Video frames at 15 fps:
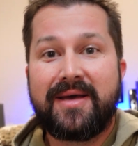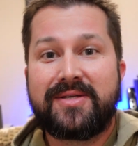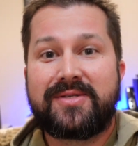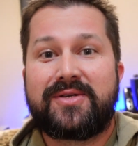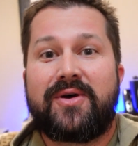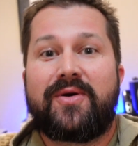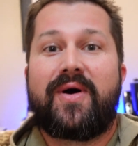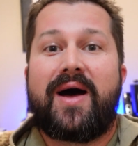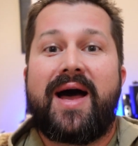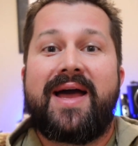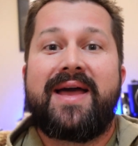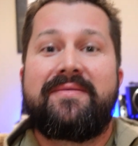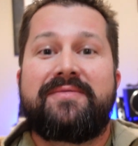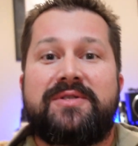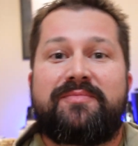So, I
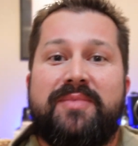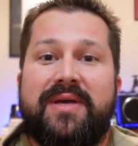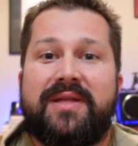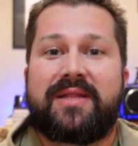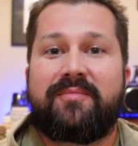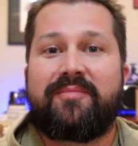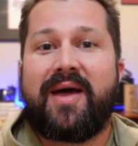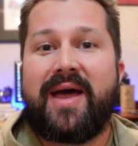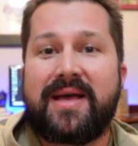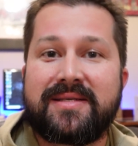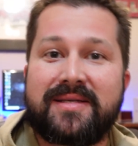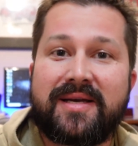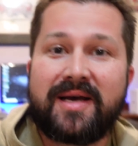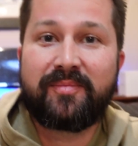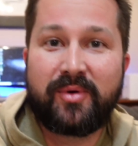have spent the
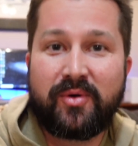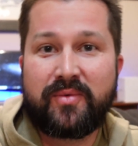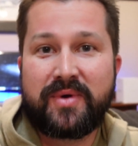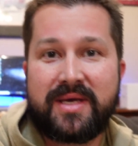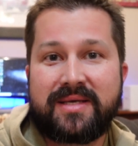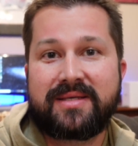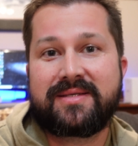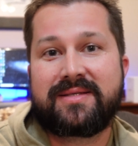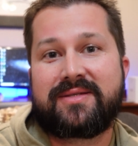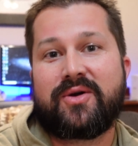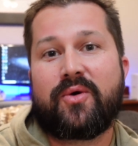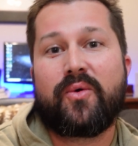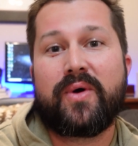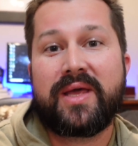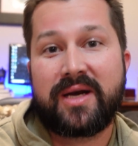past couple weeks
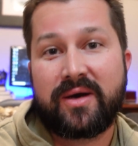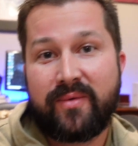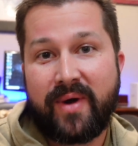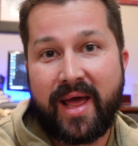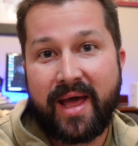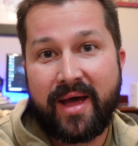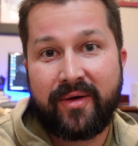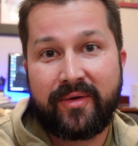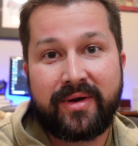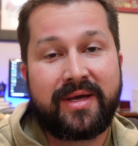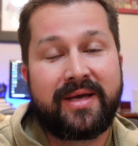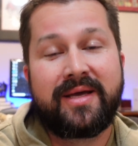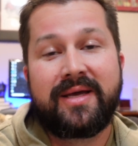toying around